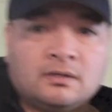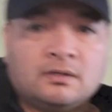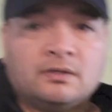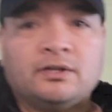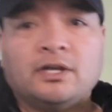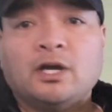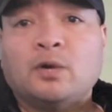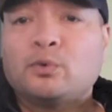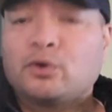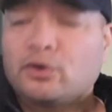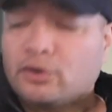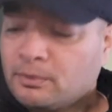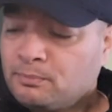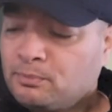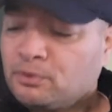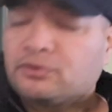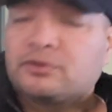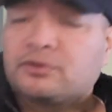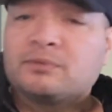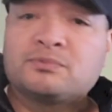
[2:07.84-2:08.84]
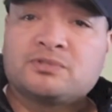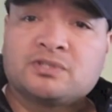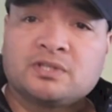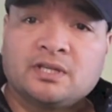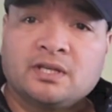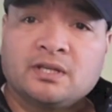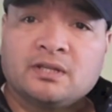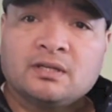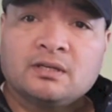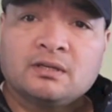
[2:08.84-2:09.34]
Now we're going to put them
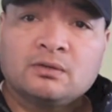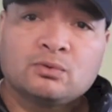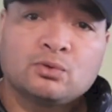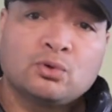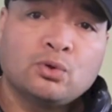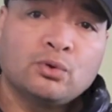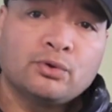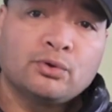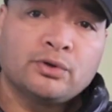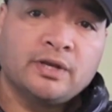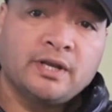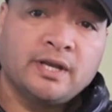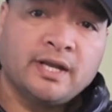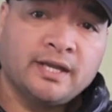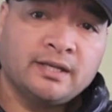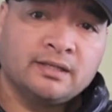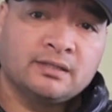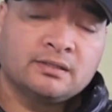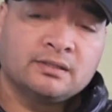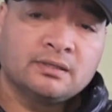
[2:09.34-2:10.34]
together, coordinate